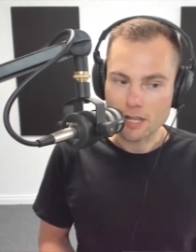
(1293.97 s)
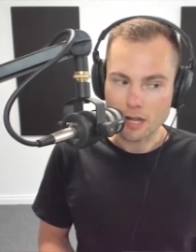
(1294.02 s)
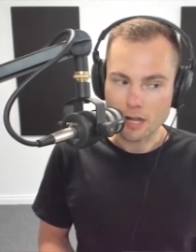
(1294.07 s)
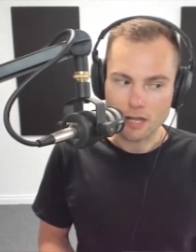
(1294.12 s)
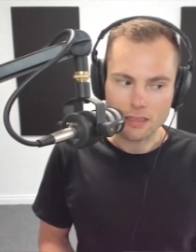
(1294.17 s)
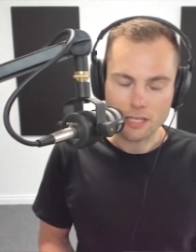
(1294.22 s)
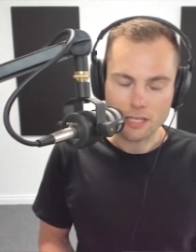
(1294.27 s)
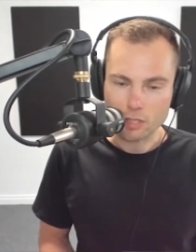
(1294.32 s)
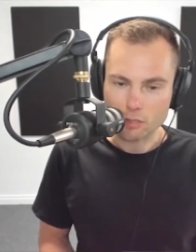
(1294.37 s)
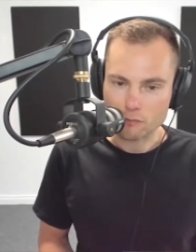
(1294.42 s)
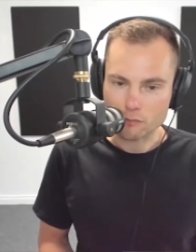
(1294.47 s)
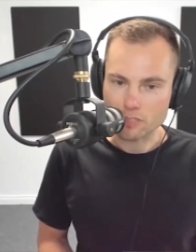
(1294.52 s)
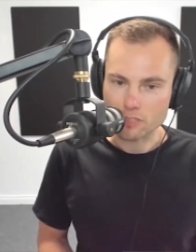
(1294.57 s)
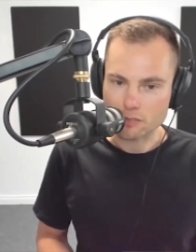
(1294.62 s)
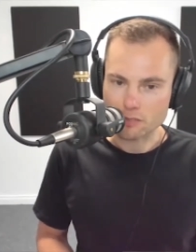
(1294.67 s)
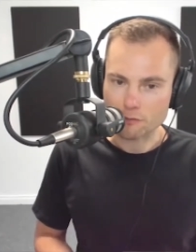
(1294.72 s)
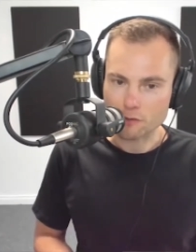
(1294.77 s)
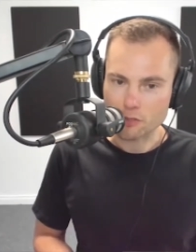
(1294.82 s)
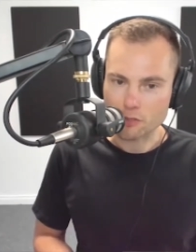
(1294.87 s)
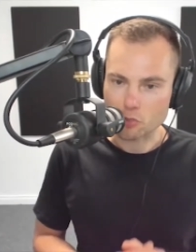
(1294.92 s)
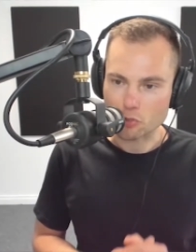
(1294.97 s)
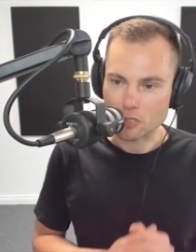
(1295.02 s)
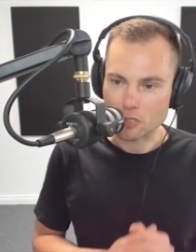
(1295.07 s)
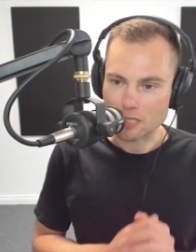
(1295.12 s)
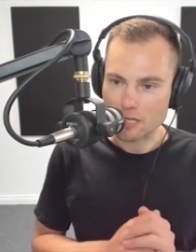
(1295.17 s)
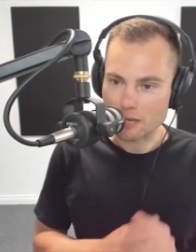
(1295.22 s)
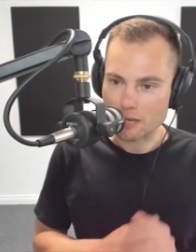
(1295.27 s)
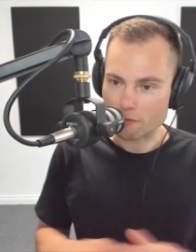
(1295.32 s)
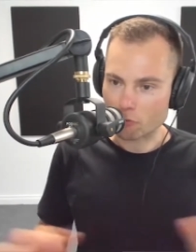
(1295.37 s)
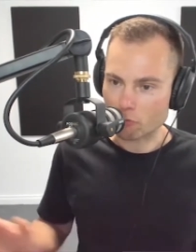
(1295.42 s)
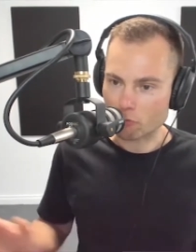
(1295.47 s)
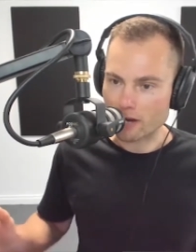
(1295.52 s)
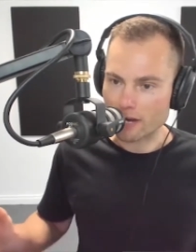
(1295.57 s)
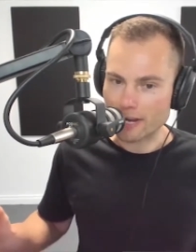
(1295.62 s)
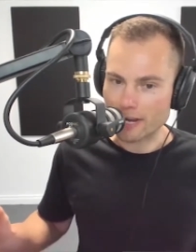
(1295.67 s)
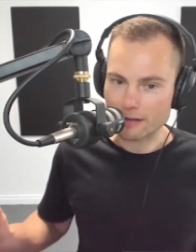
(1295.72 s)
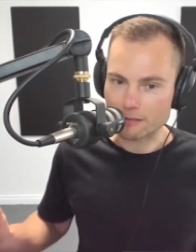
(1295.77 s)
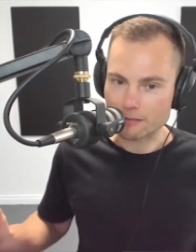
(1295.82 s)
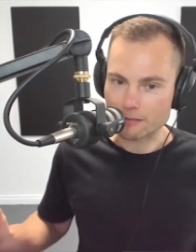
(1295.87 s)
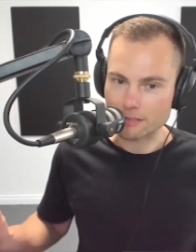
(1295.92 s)
I think you've just officially never ran
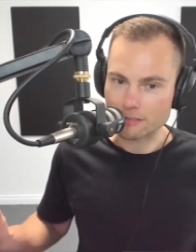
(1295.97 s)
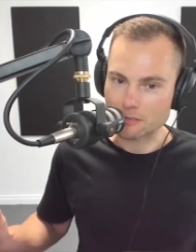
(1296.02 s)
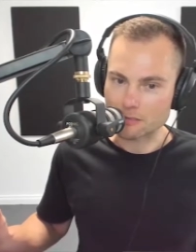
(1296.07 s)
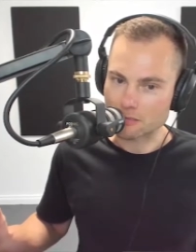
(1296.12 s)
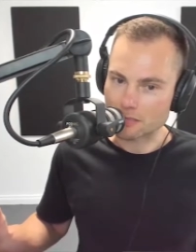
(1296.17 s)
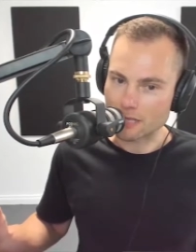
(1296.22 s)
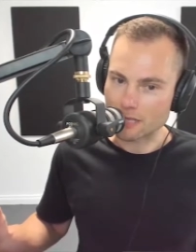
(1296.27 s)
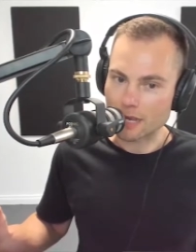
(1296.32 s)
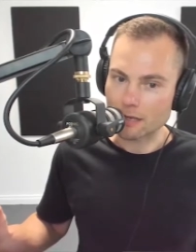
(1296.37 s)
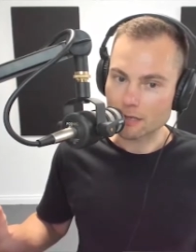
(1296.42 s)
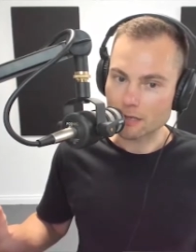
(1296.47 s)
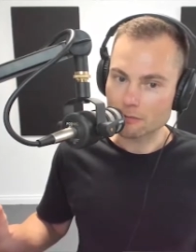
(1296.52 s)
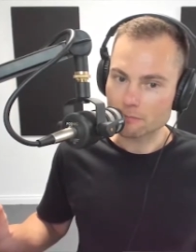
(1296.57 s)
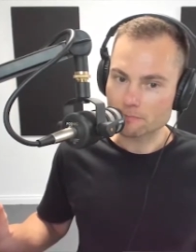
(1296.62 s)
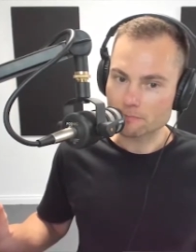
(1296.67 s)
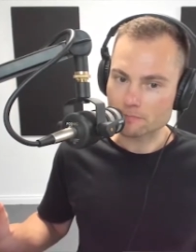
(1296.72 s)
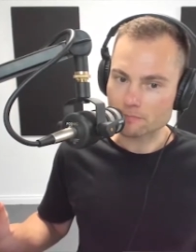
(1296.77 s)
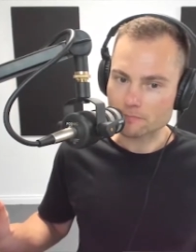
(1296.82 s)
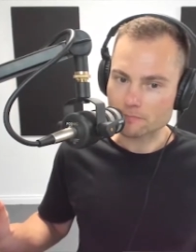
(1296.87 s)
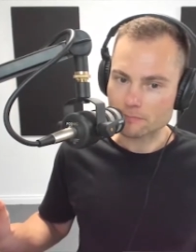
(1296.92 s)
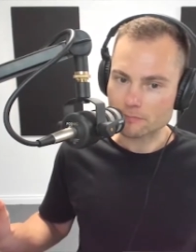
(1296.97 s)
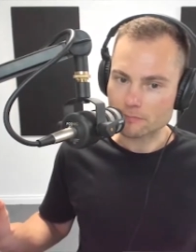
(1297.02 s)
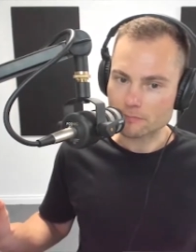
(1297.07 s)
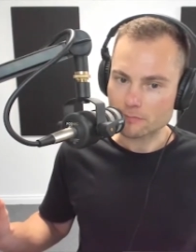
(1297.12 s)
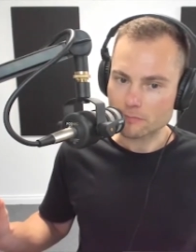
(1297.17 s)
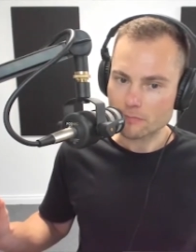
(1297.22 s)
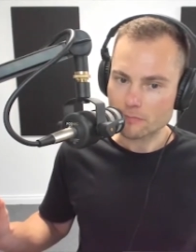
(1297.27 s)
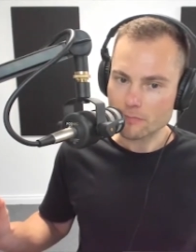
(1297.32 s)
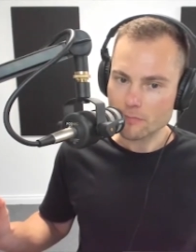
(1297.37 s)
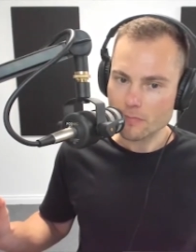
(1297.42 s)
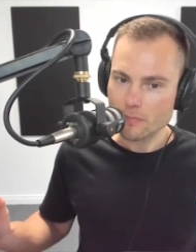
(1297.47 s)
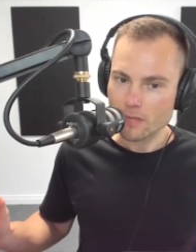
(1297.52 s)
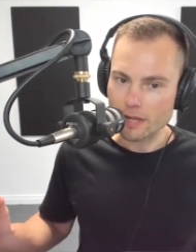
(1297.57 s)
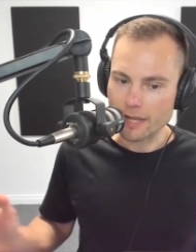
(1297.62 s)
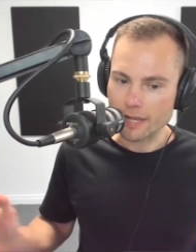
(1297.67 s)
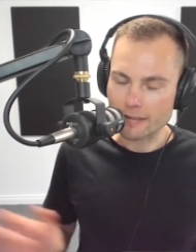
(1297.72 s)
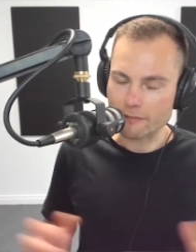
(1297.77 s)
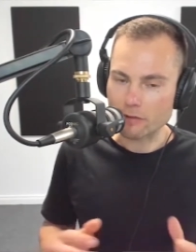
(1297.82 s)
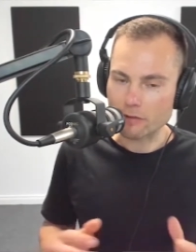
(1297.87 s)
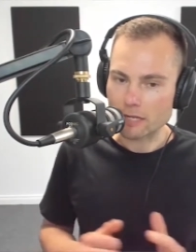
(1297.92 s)
out of things to say. Yeah.
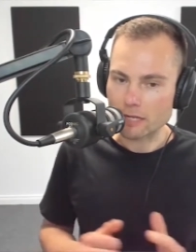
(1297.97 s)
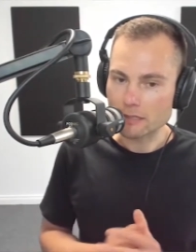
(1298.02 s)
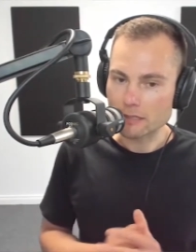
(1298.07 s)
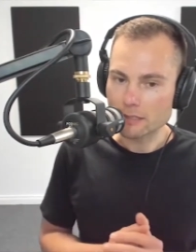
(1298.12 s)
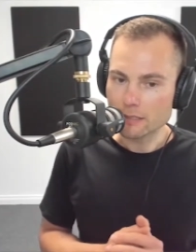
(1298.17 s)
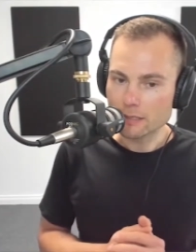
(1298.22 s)
Ever.